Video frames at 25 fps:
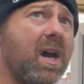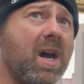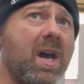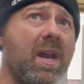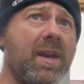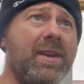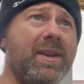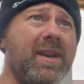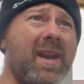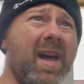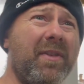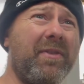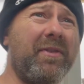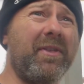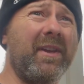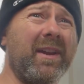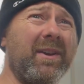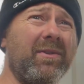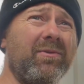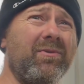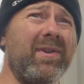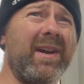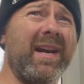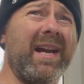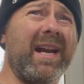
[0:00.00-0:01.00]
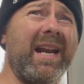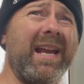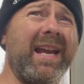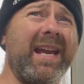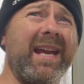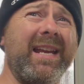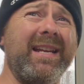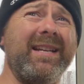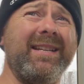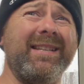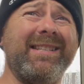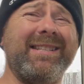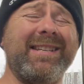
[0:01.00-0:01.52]
Nothing really
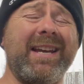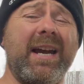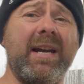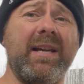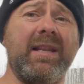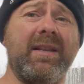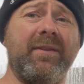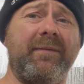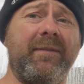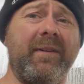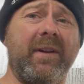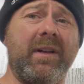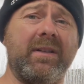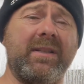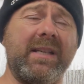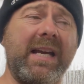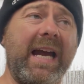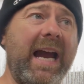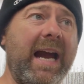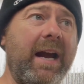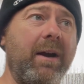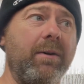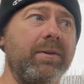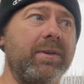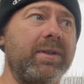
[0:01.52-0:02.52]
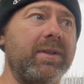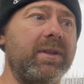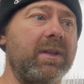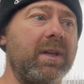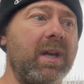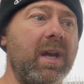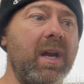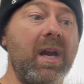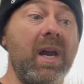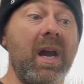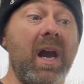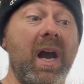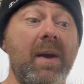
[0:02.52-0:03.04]
inside the filter house.
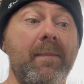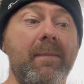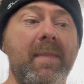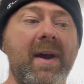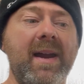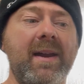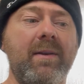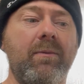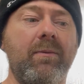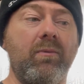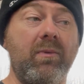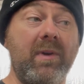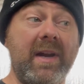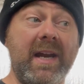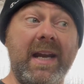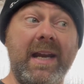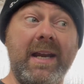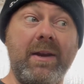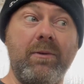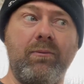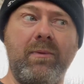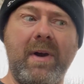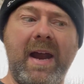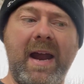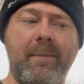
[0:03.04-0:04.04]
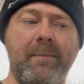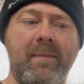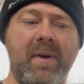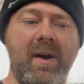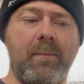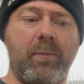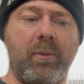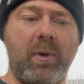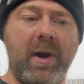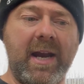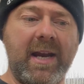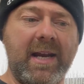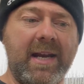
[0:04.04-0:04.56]
I might really wrap my
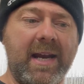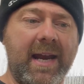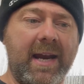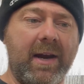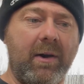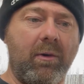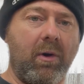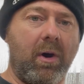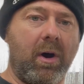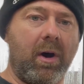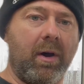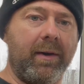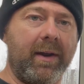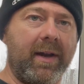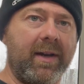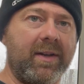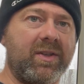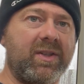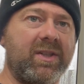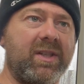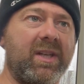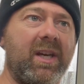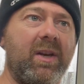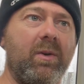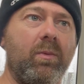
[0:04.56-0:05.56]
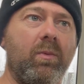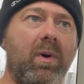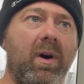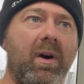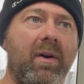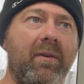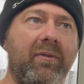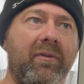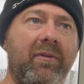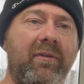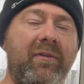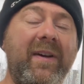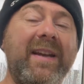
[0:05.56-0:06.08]
brain later on and see what
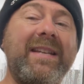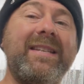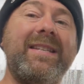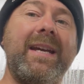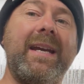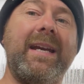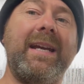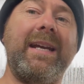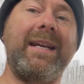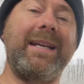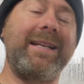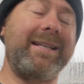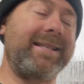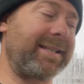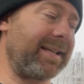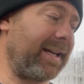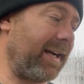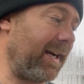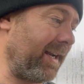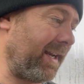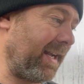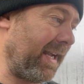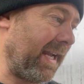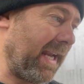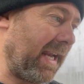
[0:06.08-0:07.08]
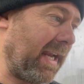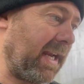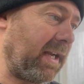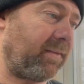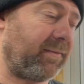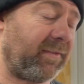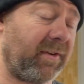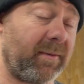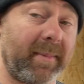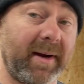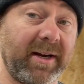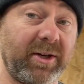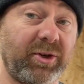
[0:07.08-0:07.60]
fittings I need
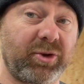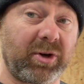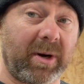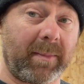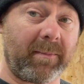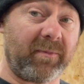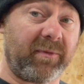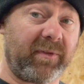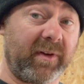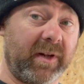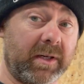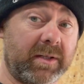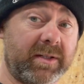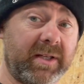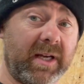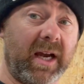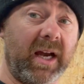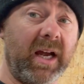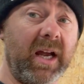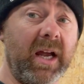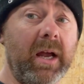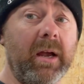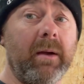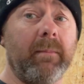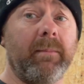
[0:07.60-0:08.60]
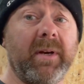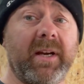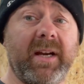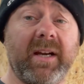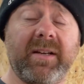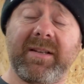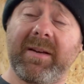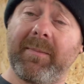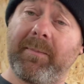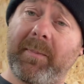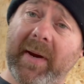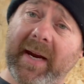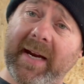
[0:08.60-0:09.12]
for my drum filter, because
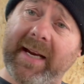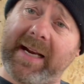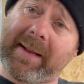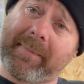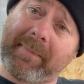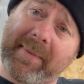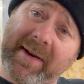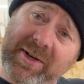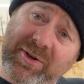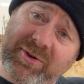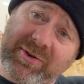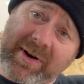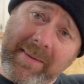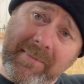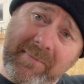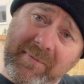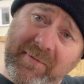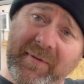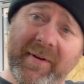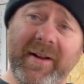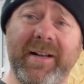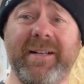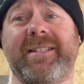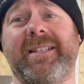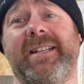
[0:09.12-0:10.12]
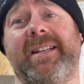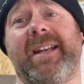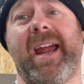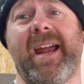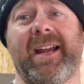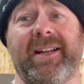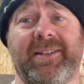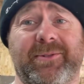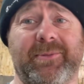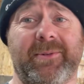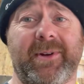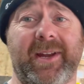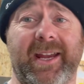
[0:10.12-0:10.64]
I'm picking up my drum filter
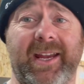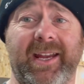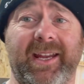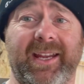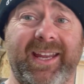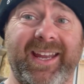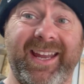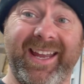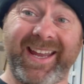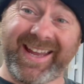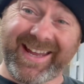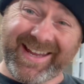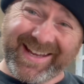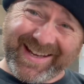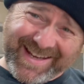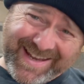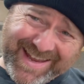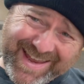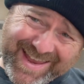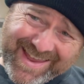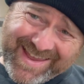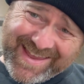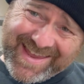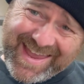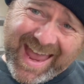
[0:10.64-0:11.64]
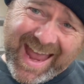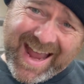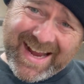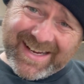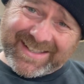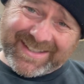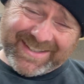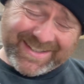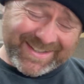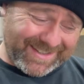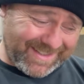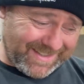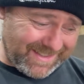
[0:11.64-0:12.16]
next week.
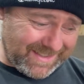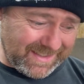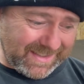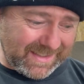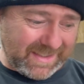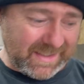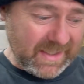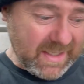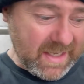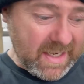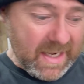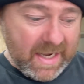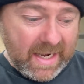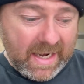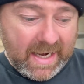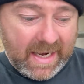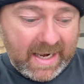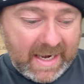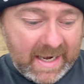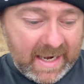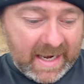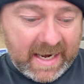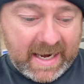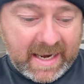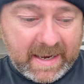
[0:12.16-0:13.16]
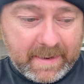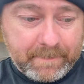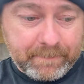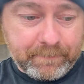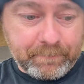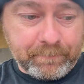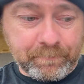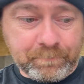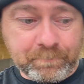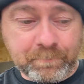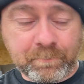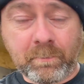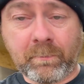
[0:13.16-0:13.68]
Yes! I
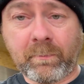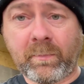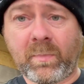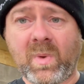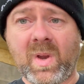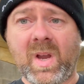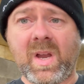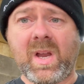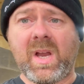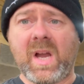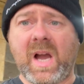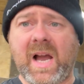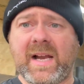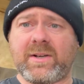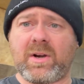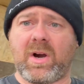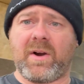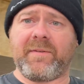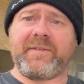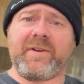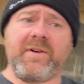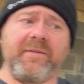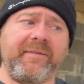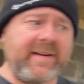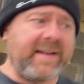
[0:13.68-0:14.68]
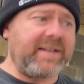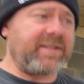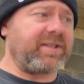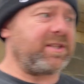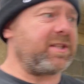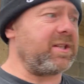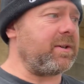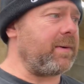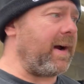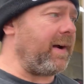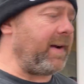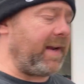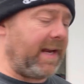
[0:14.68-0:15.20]
got a few things to
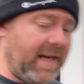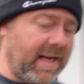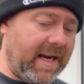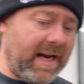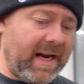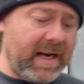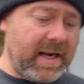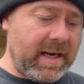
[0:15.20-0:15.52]
do out here.